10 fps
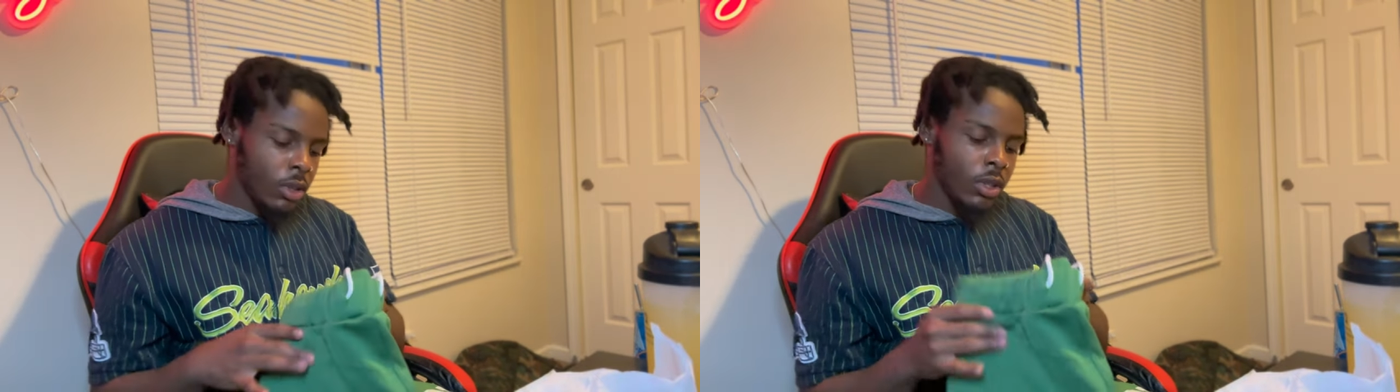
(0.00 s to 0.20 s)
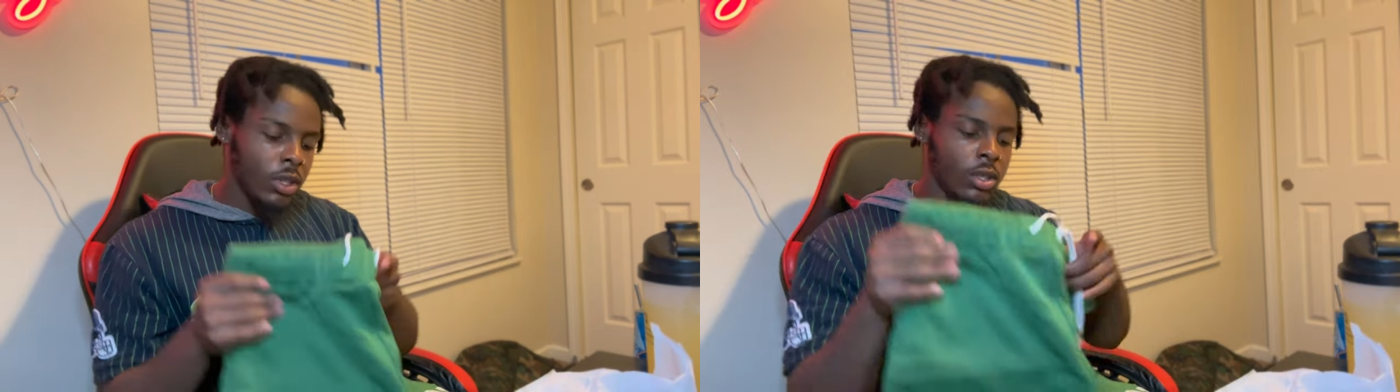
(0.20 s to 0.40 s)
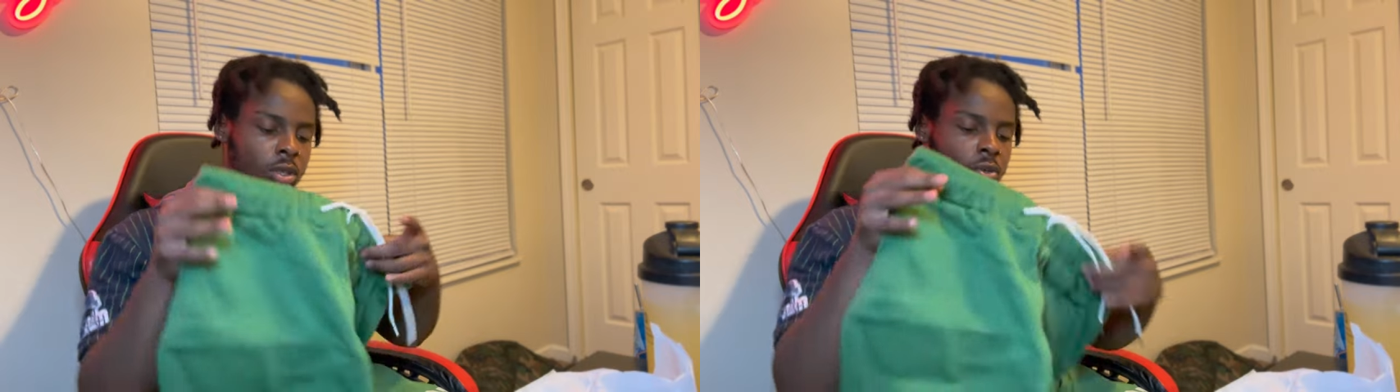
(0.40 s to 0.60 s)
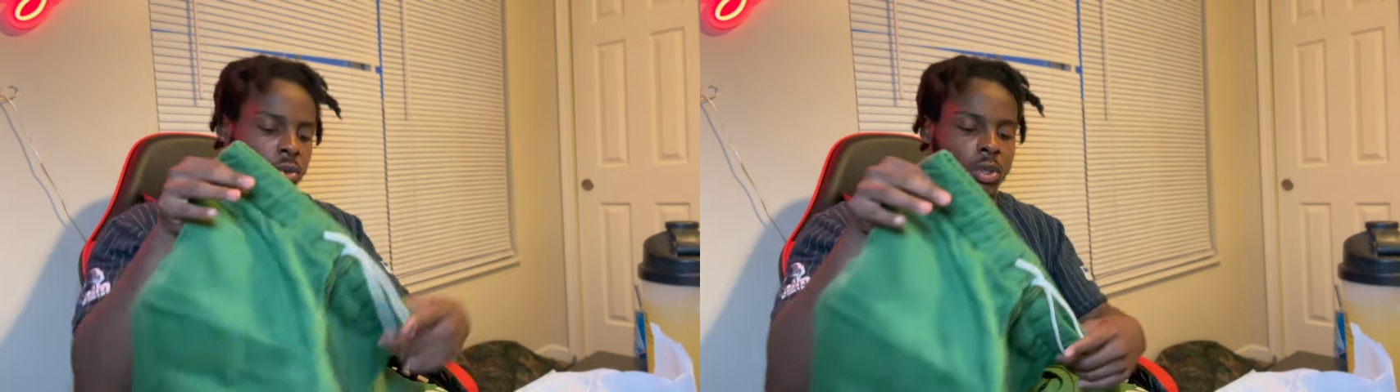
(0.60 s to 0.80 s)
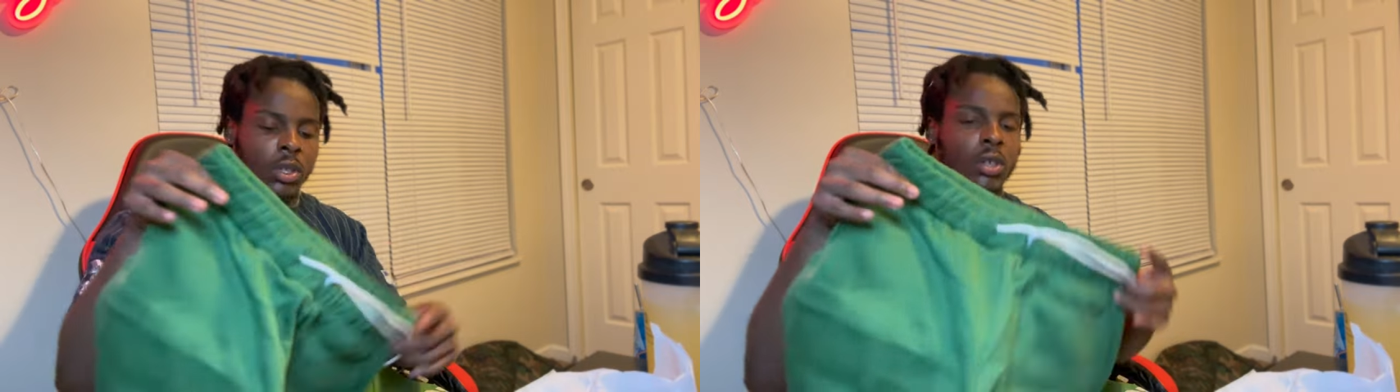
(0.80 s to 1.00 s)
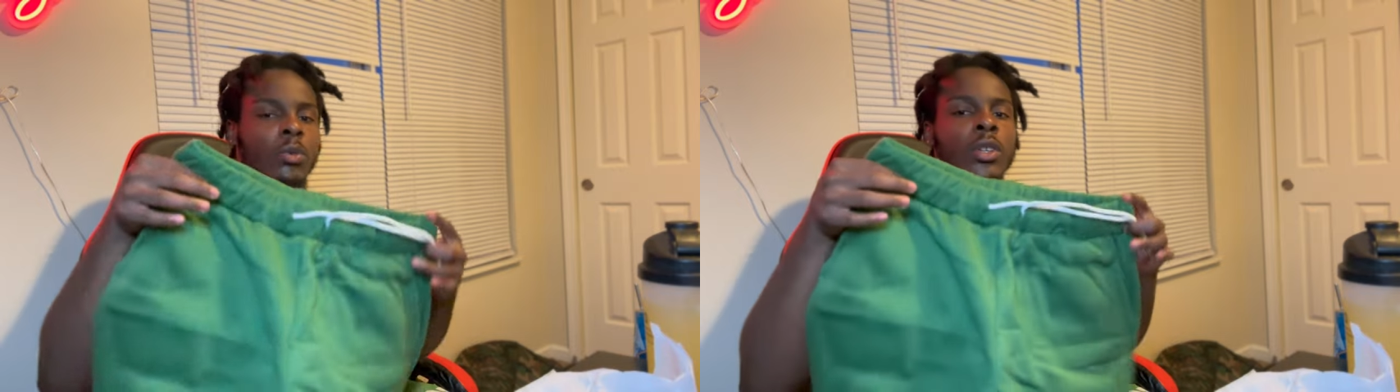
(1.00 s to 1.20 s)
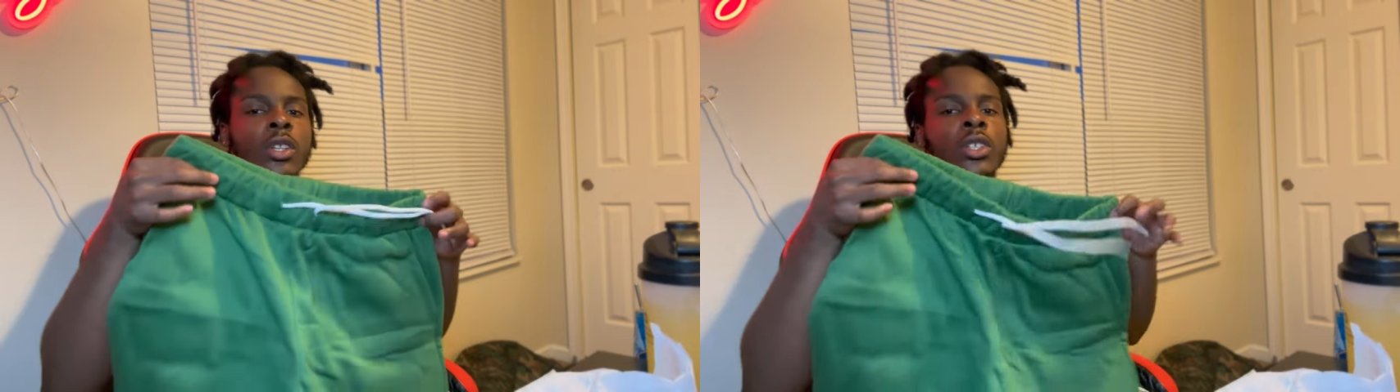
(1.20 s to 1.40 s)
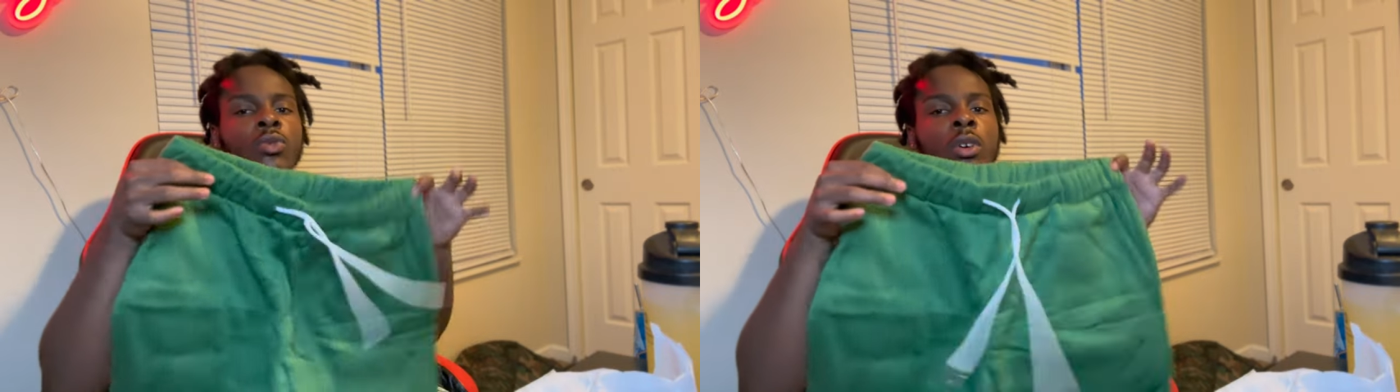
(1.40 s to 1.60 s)
These the shorts that go with it.
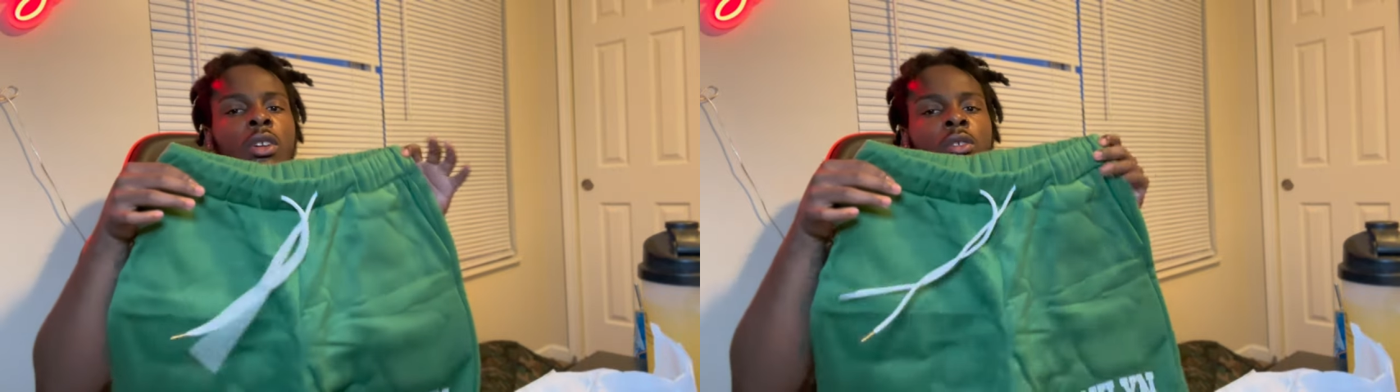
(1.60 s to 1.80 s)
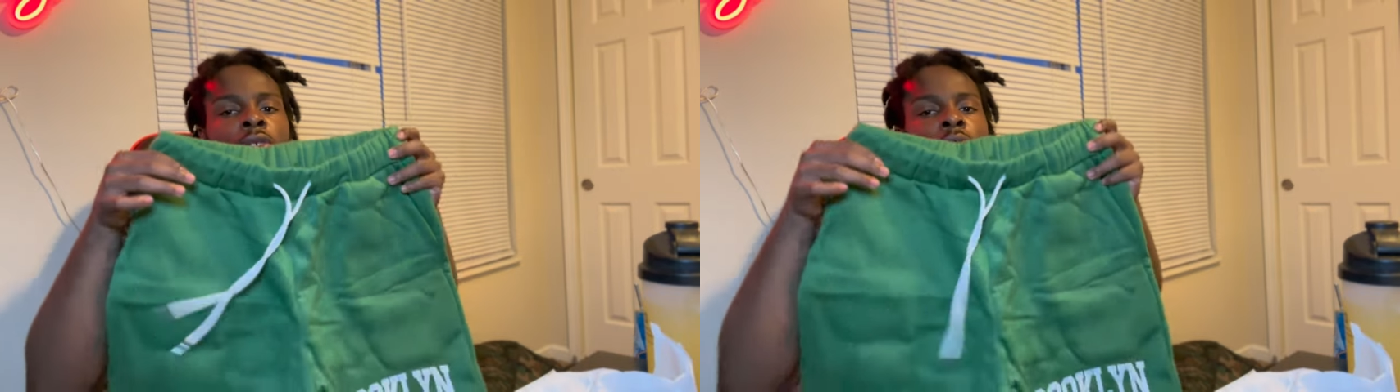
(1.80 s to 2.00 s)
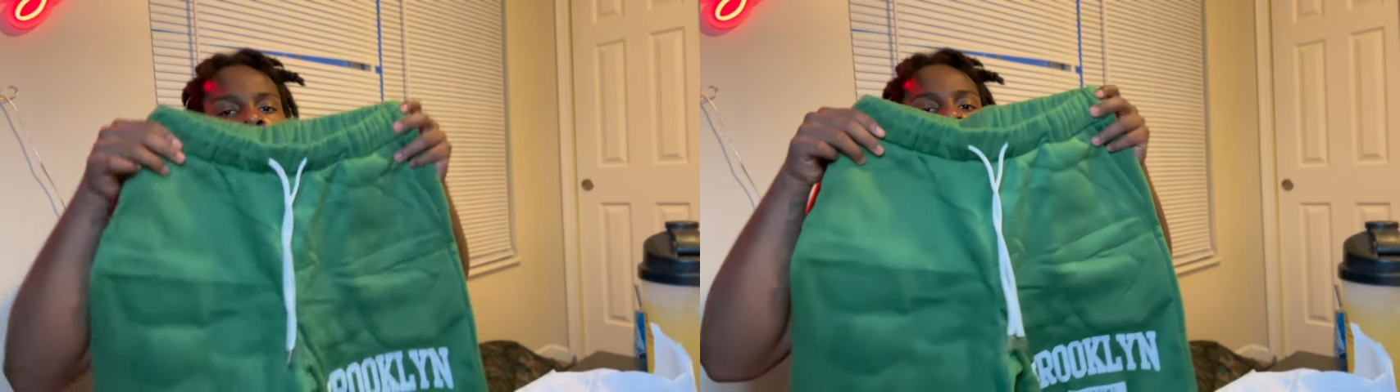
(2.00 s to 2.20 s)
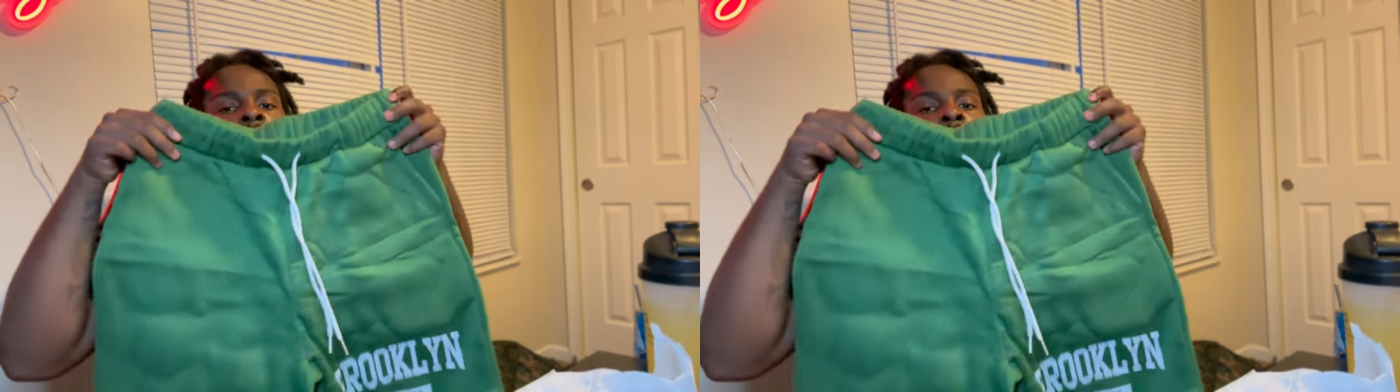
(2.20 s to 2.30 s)
Just regular shorts.